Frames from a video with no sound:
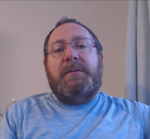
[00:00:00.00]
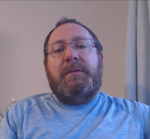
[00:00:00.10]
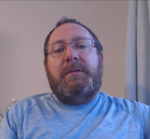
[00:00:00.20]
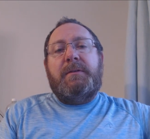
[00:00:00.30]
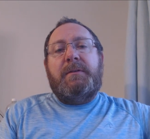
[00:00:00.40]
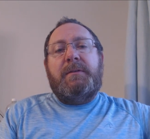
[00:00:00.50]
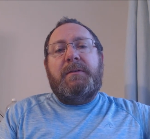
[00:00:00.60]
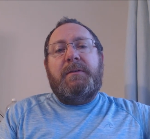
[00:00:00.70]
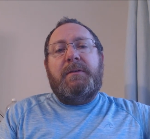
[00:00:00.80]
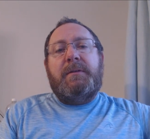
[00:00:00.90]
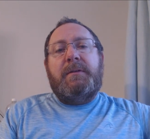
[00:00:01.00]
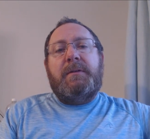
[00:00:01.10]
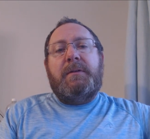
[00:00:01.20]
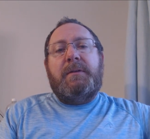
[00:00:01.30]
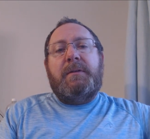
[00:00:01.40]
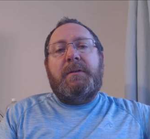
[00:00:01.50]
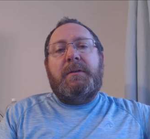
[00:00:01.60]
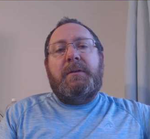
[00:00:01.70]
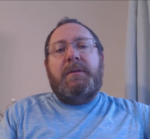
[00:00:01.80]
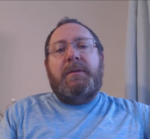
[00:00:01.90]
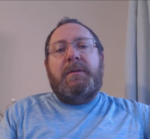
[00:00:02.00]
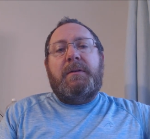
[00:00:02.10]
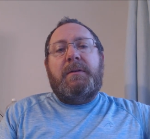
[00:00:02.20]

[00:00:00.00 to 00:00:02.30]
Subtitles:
(silence)